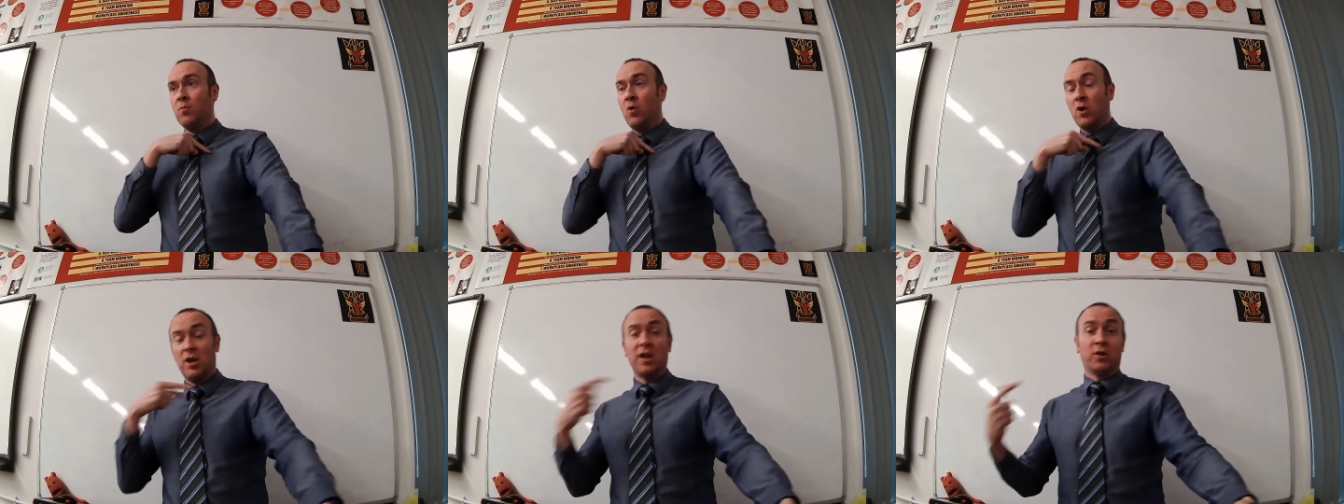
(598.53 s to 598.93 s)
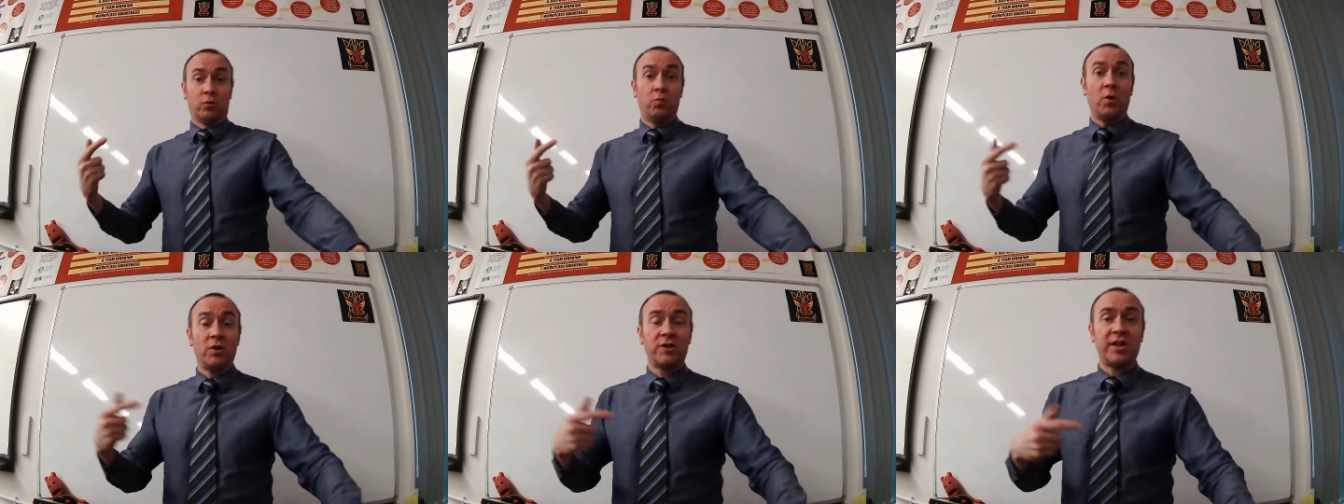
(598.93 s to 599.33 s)

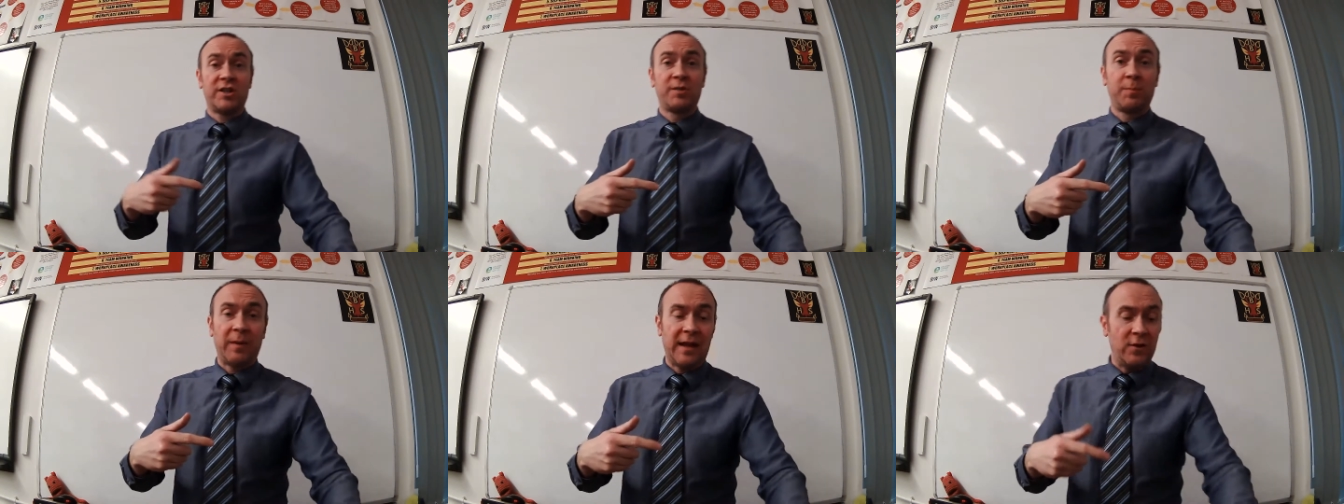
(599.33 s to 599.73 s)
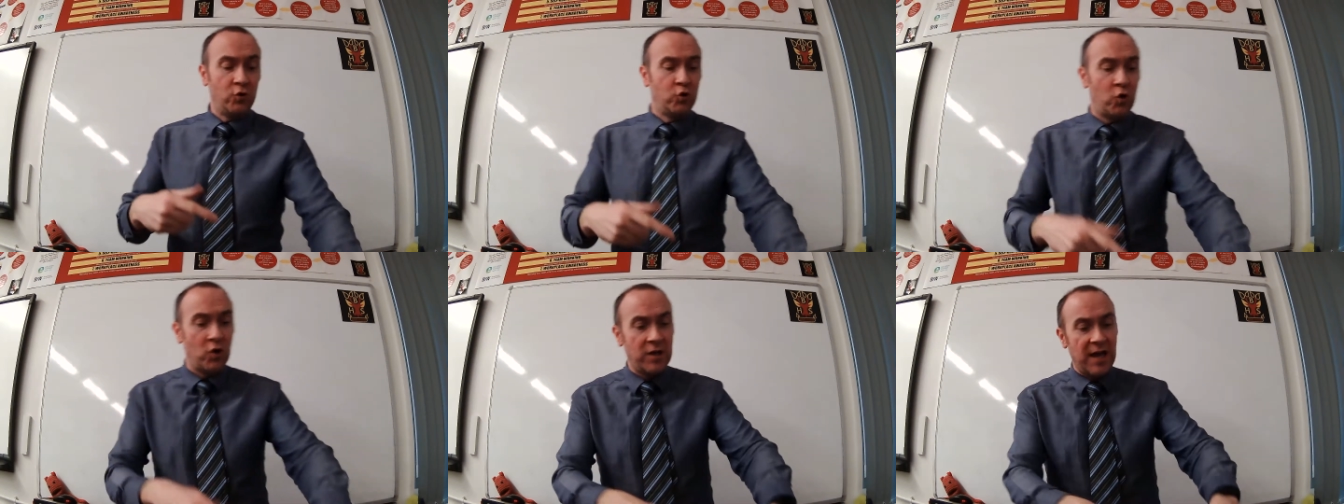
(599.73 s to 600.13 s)
what's explained
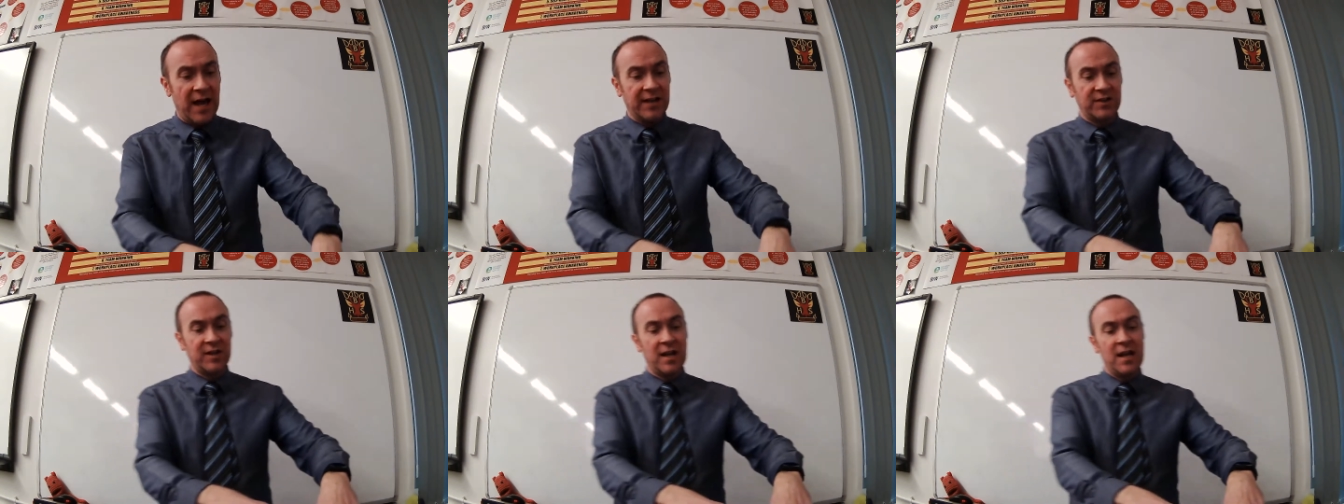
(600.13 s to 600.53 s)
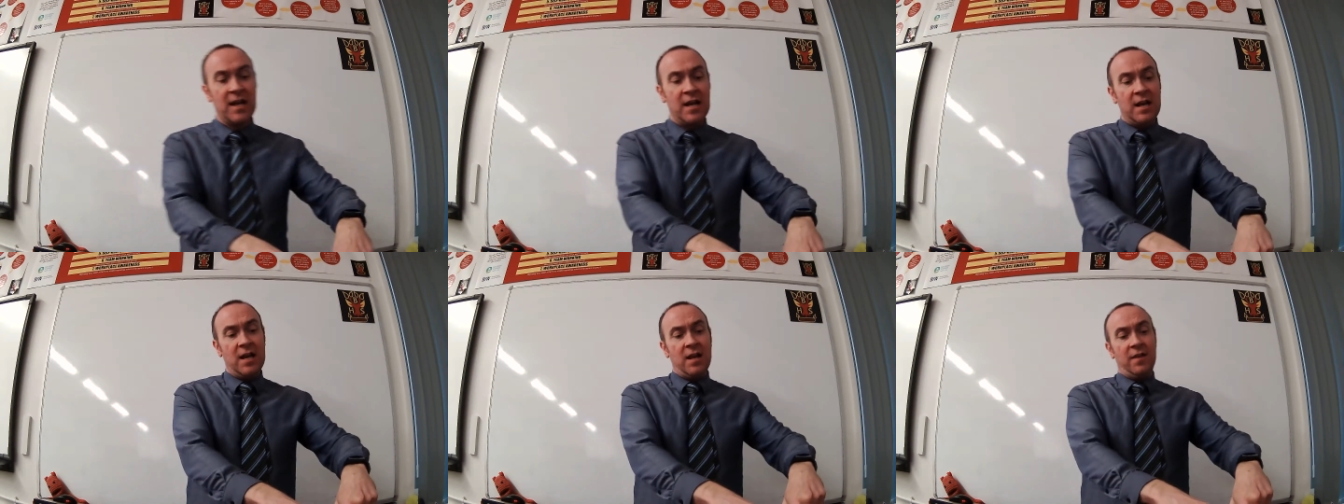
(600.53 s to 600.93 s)
to you
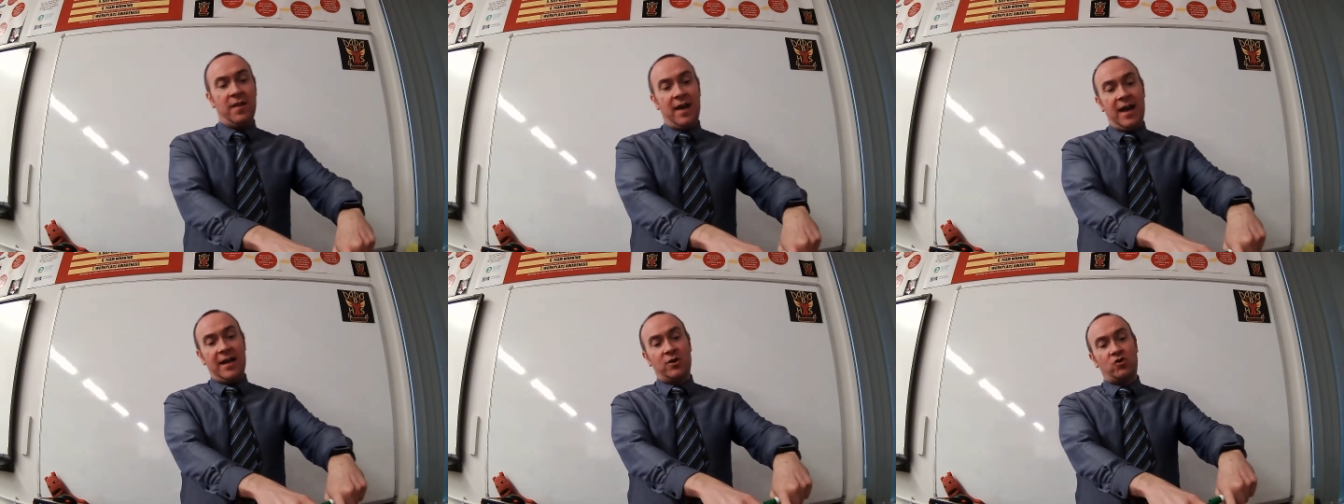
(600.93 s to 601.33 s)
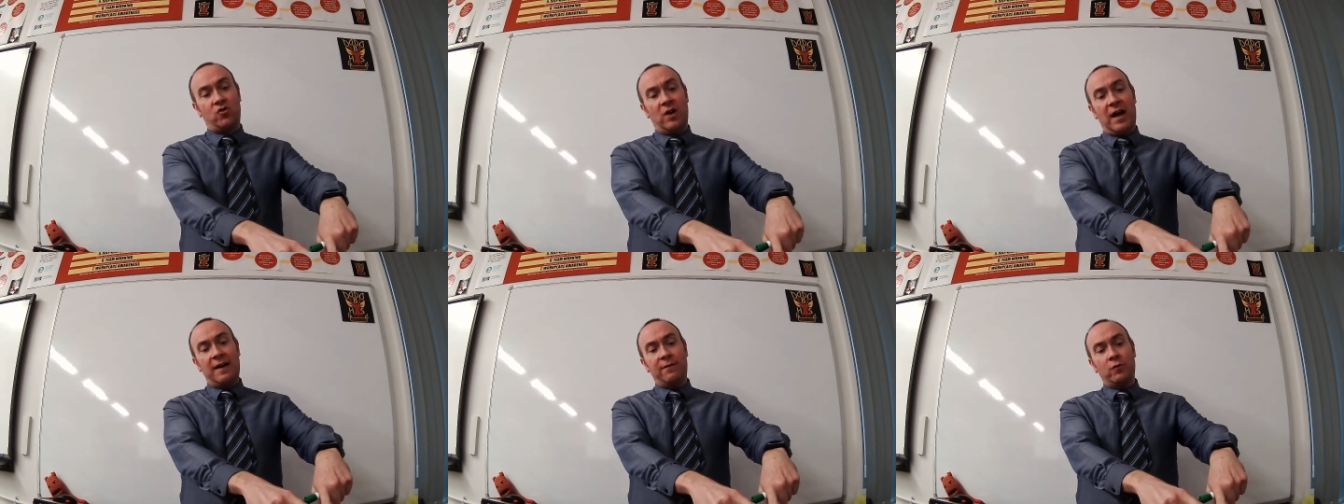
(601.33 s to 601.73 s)
is that it
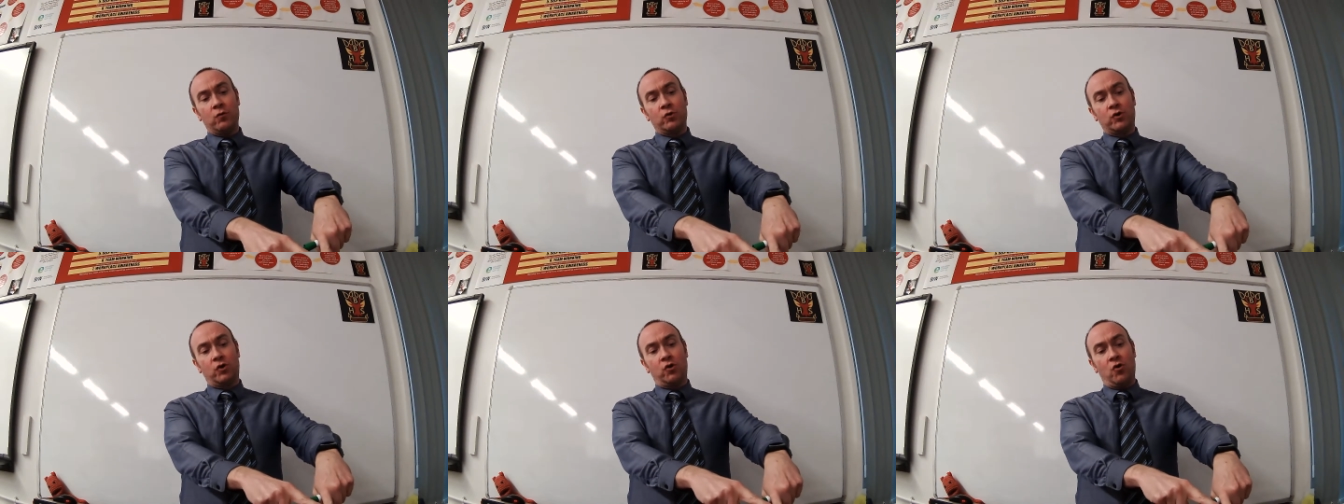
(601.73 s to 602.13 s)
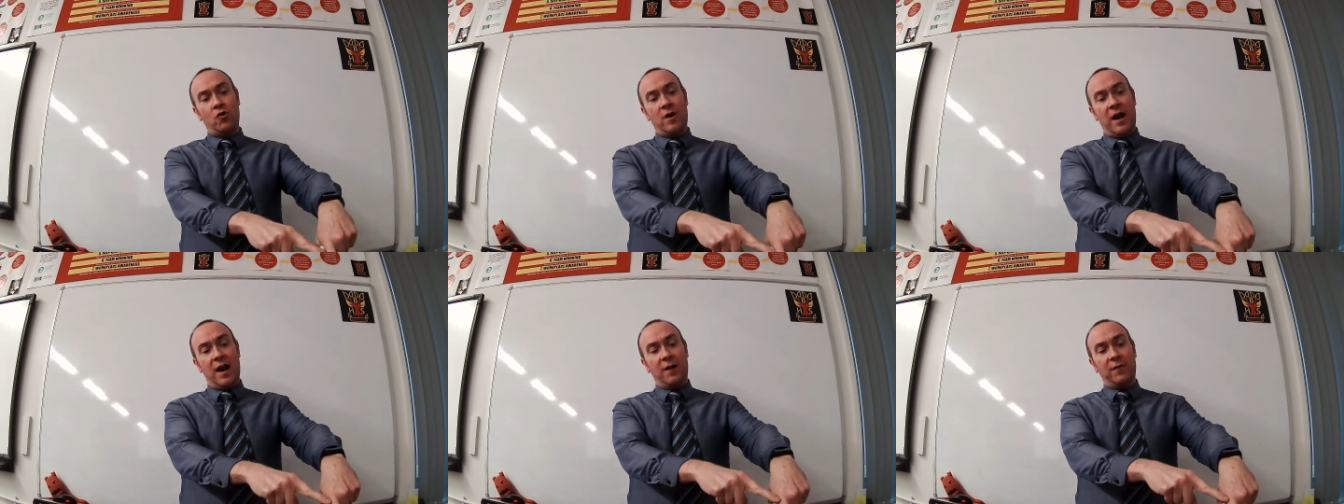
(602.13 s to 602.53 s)
travels through nerve